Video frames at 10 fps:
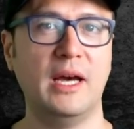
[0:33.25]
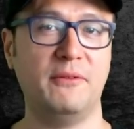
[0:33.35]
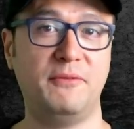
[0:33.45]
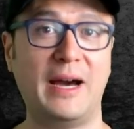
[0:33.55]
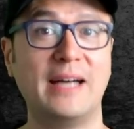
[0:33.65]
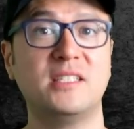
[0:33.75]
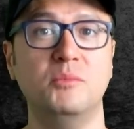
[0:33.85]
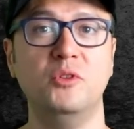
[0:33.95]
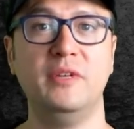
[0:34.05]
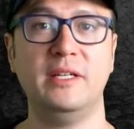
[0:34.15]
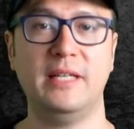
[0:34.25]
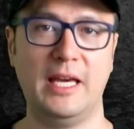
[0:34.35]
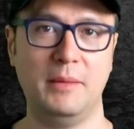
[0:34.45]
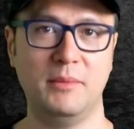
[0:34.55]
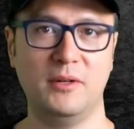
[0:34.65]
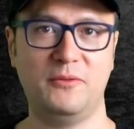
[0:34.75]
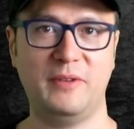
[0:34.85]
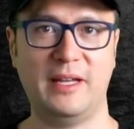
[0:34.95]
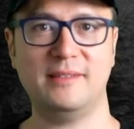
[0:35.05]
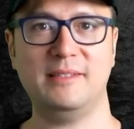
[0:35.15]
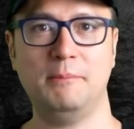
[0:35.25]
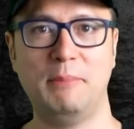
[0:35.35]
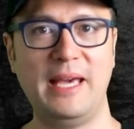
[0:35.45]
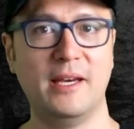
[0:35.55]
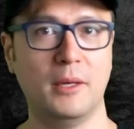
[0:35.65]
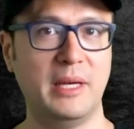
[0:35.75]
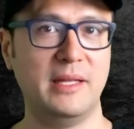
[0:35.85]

a fast-moving game of fantasy mayhem,